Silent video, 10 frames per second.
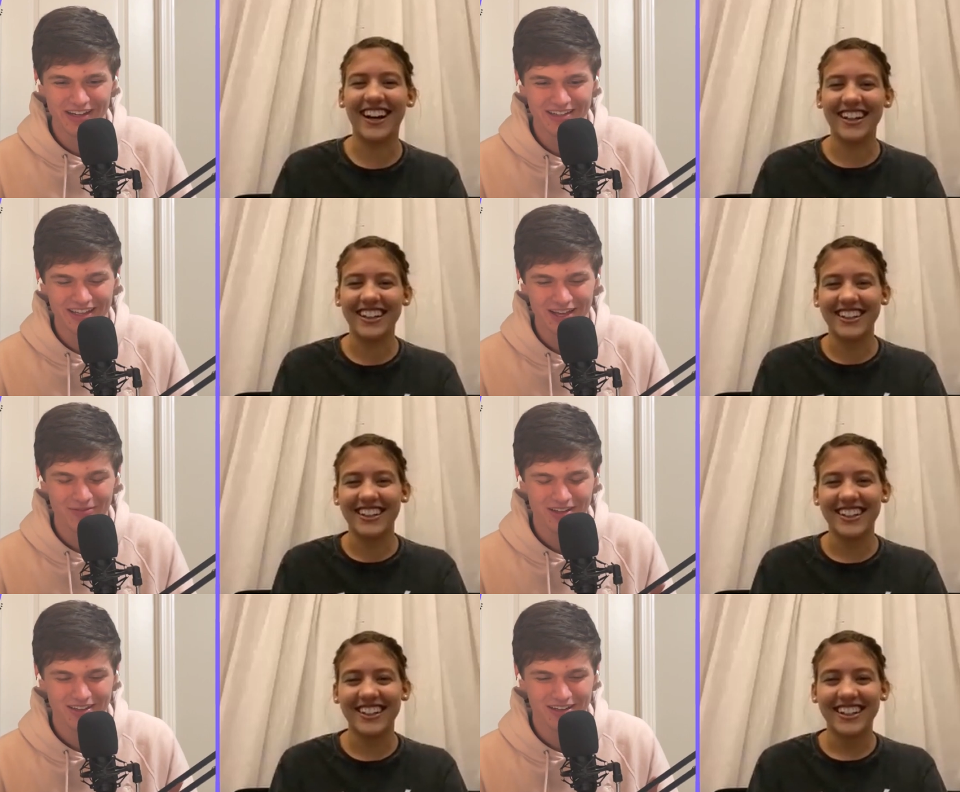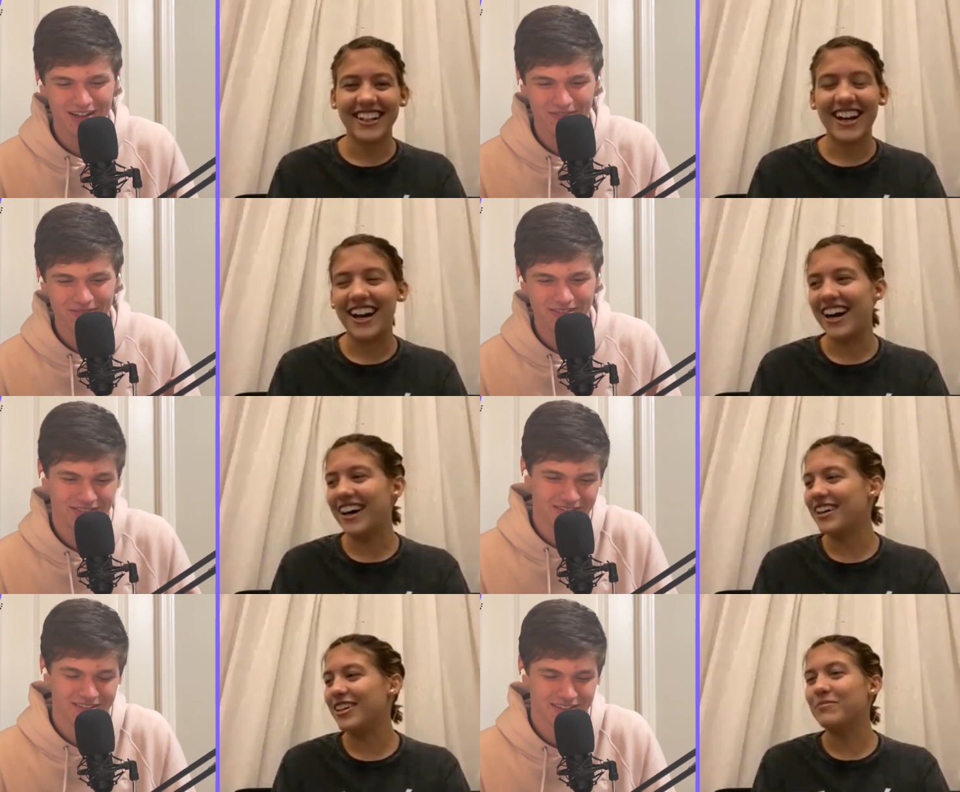Speaker 1: day? Like, I'm not. I'm...
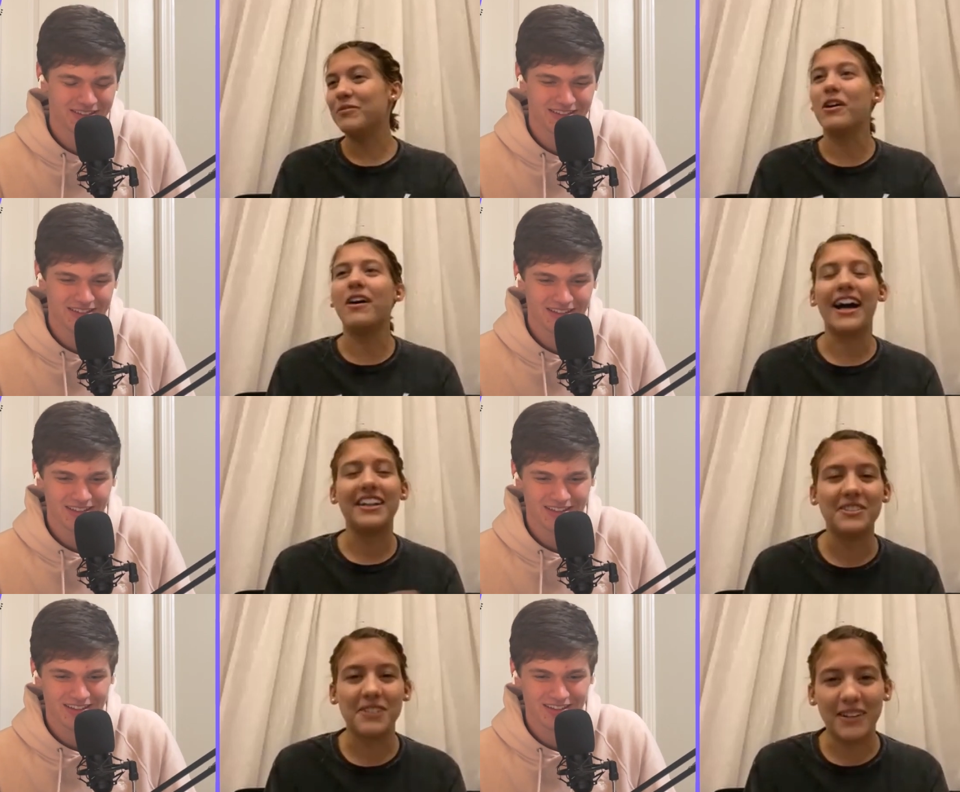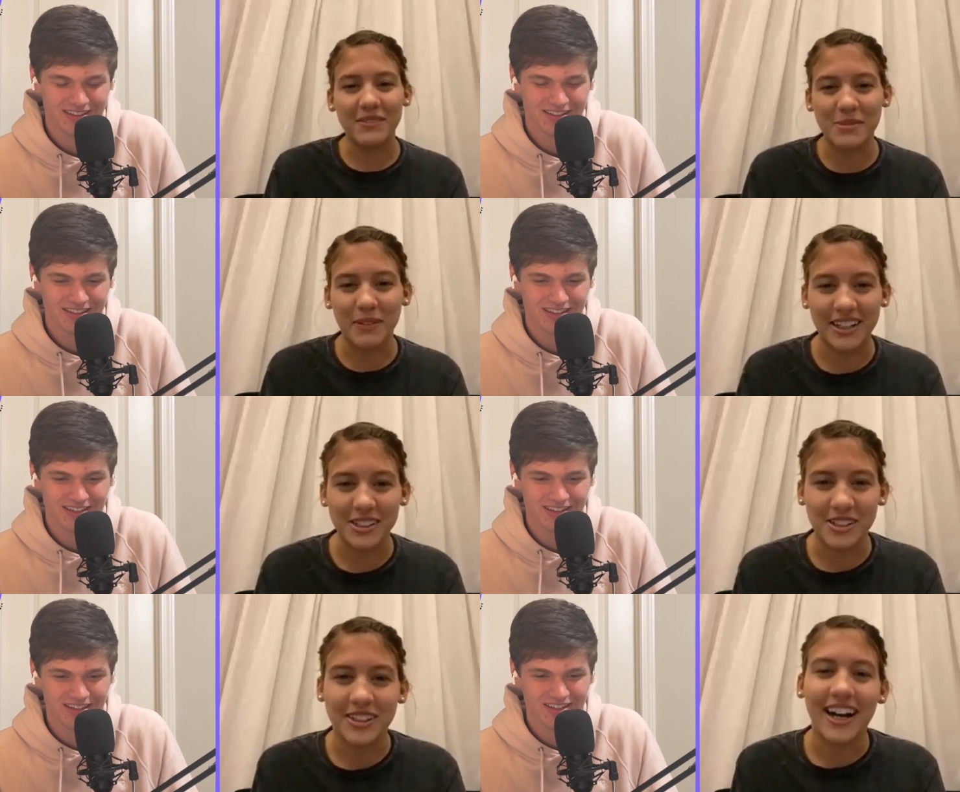
Speaker 2: Well, I do have
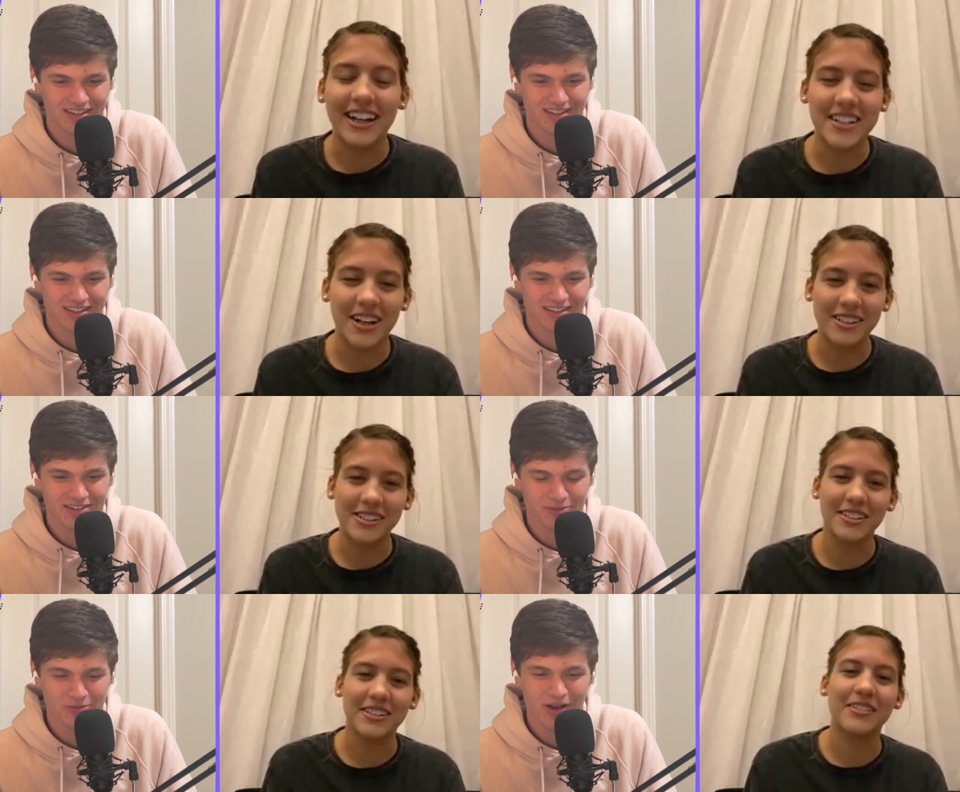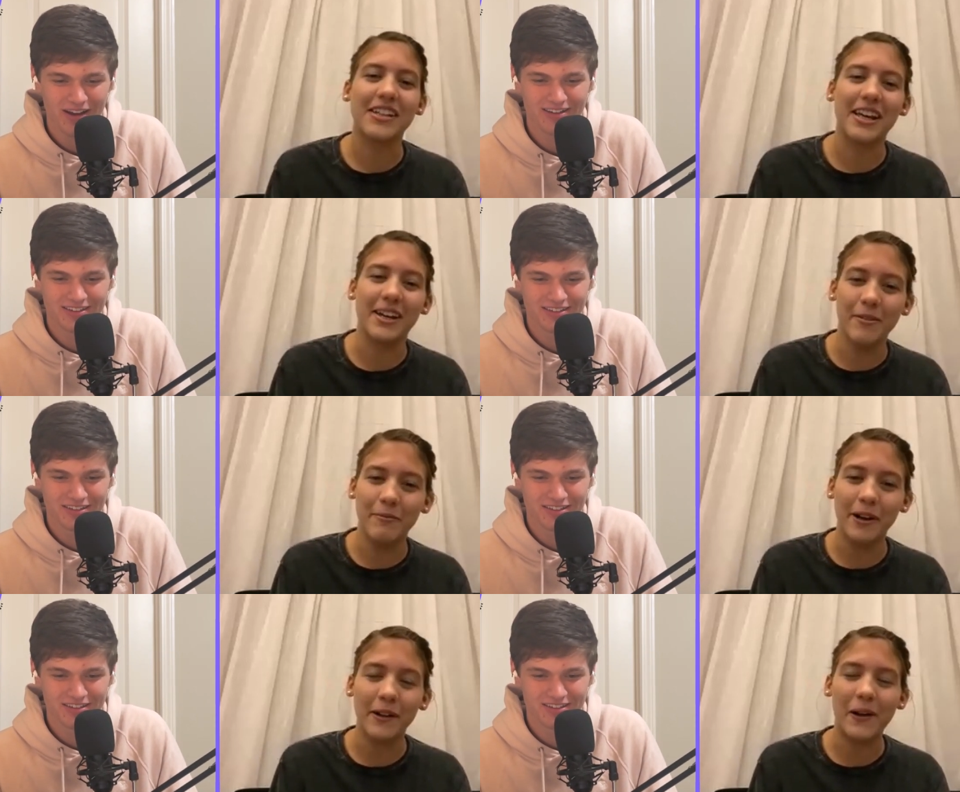Sebastian. I talk to right.
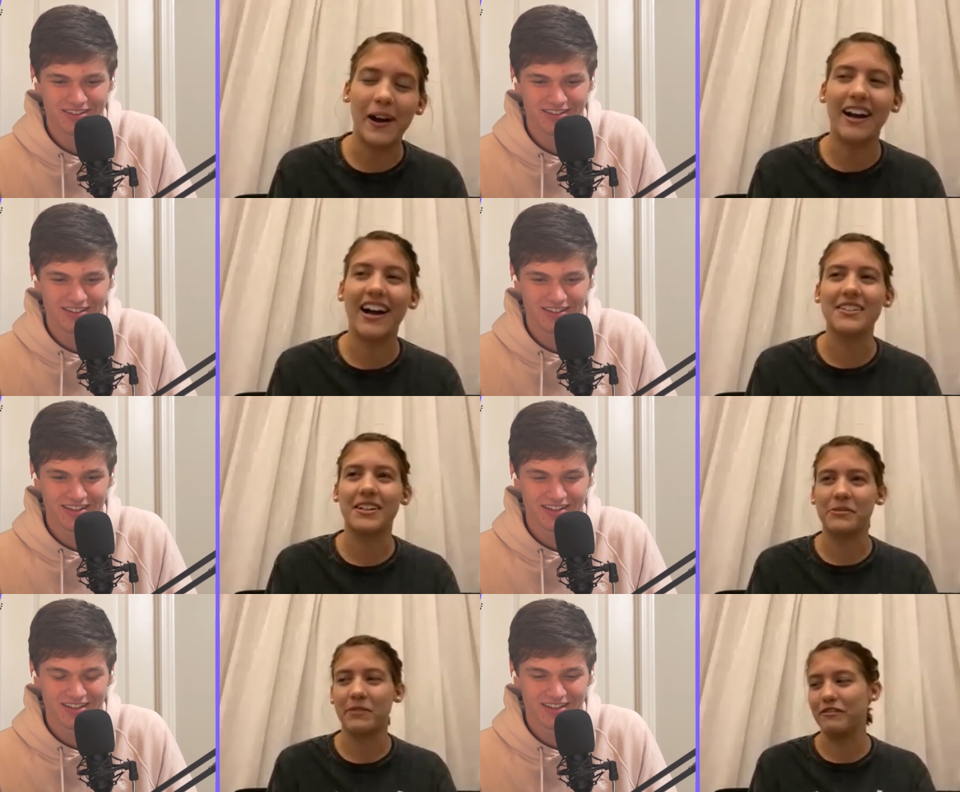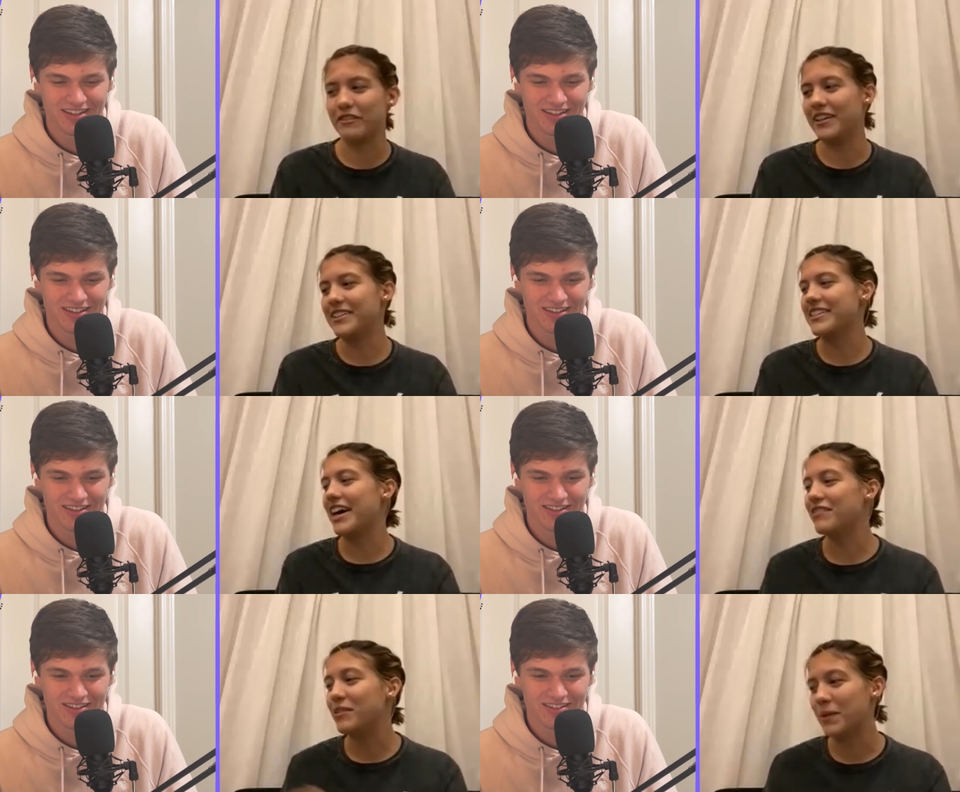him. I talk to my friends.
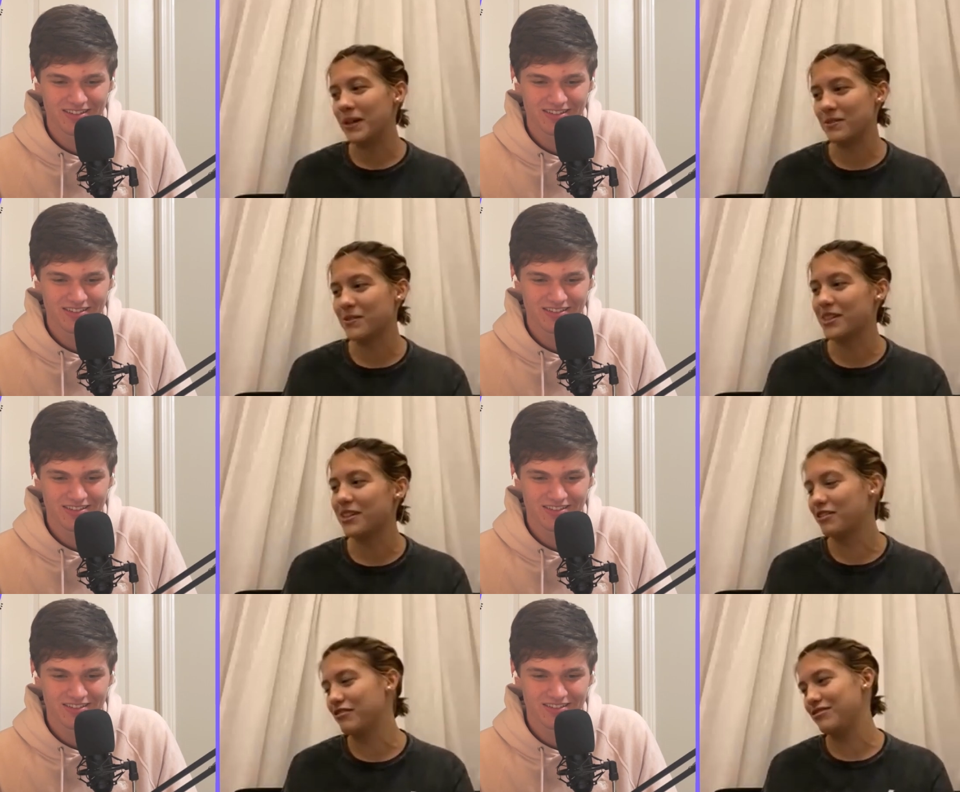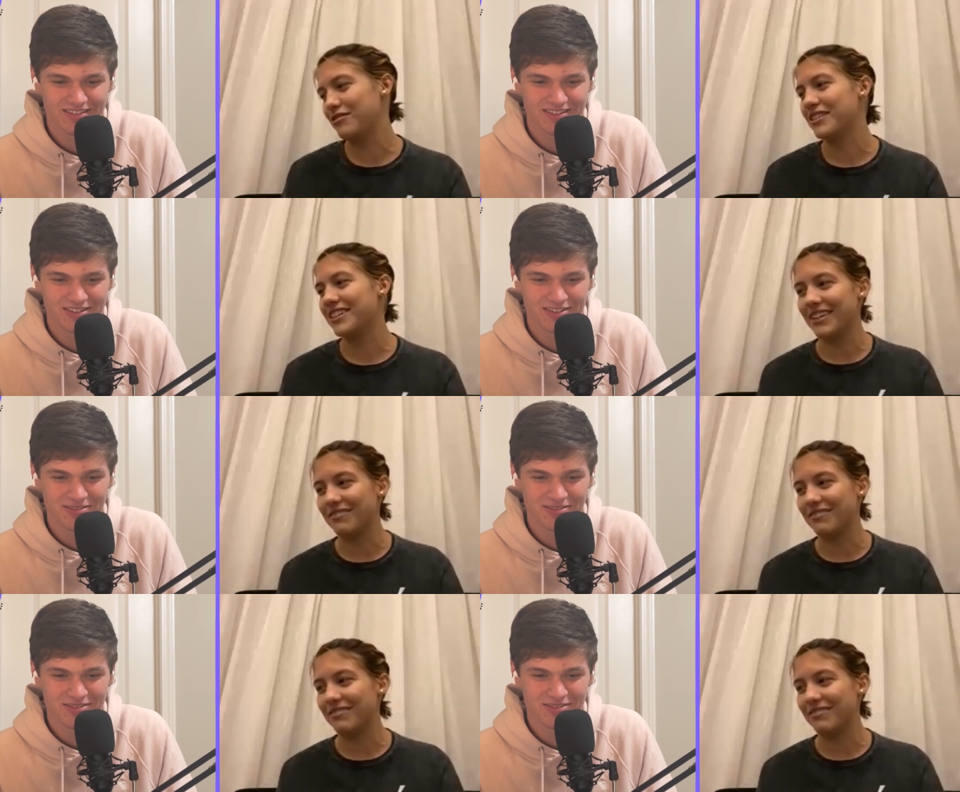I have a puzzle sitting on the floor that I